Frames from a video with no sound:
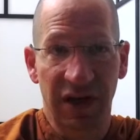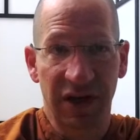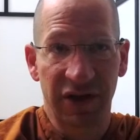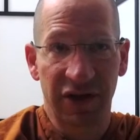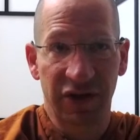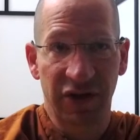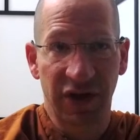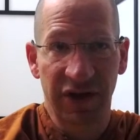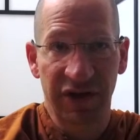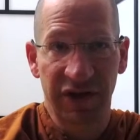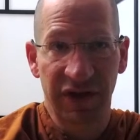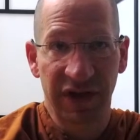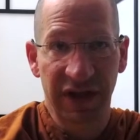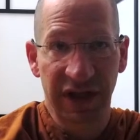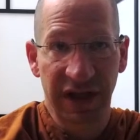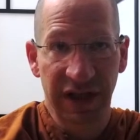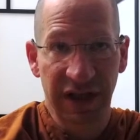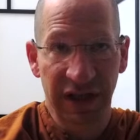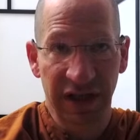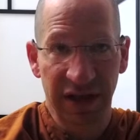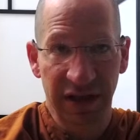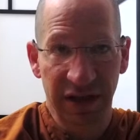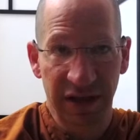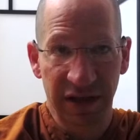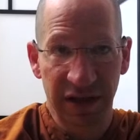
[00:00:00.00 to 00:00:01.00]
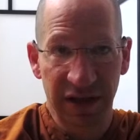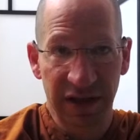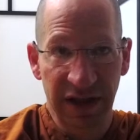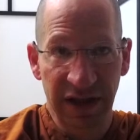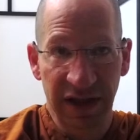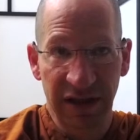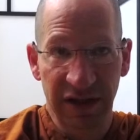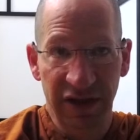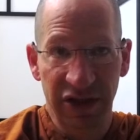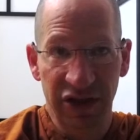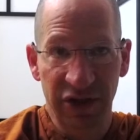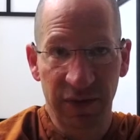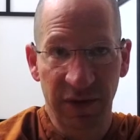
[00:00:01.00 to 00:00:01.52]
translating into
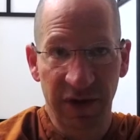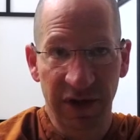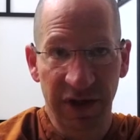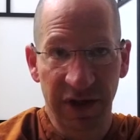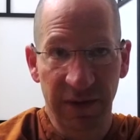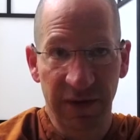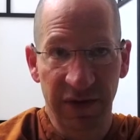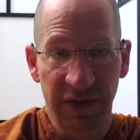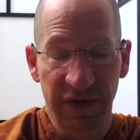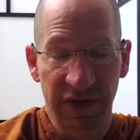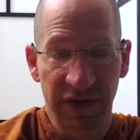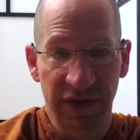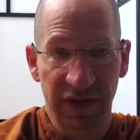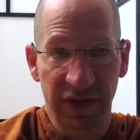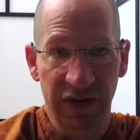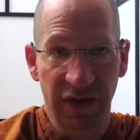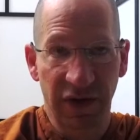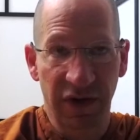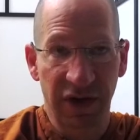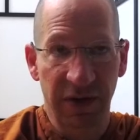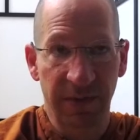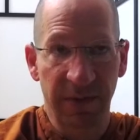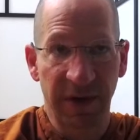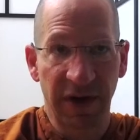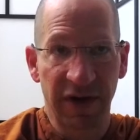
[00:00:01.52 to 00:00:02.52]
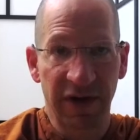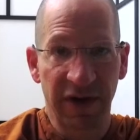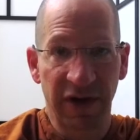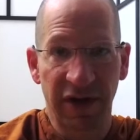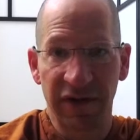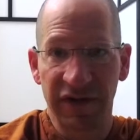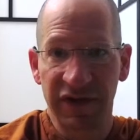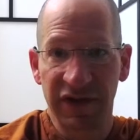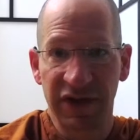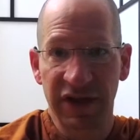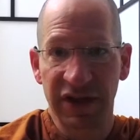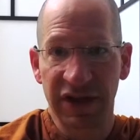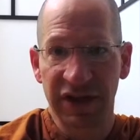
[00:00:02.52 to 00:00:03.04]
English what he was talking about, and all
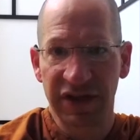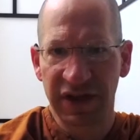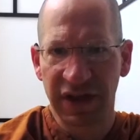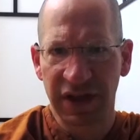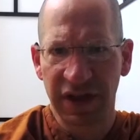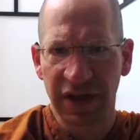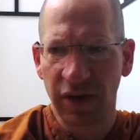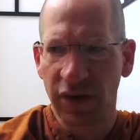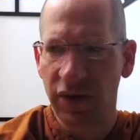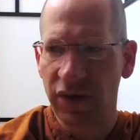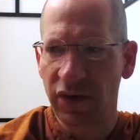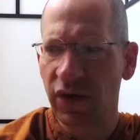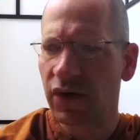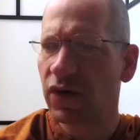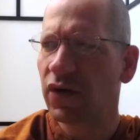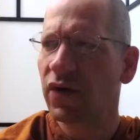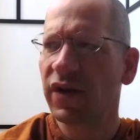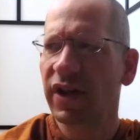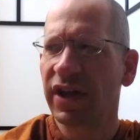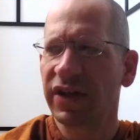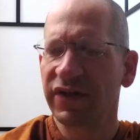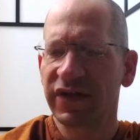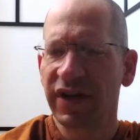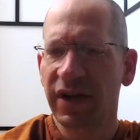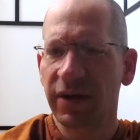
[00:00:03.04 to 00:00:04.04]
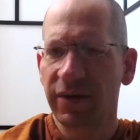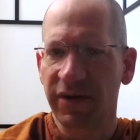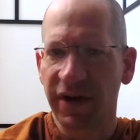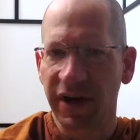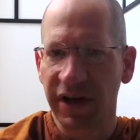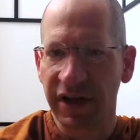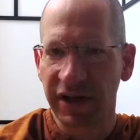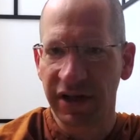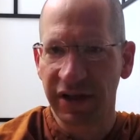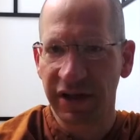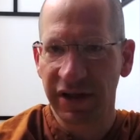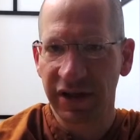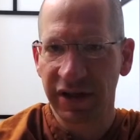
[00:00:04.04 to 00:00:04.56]
of a sudden he said, no, that's not right.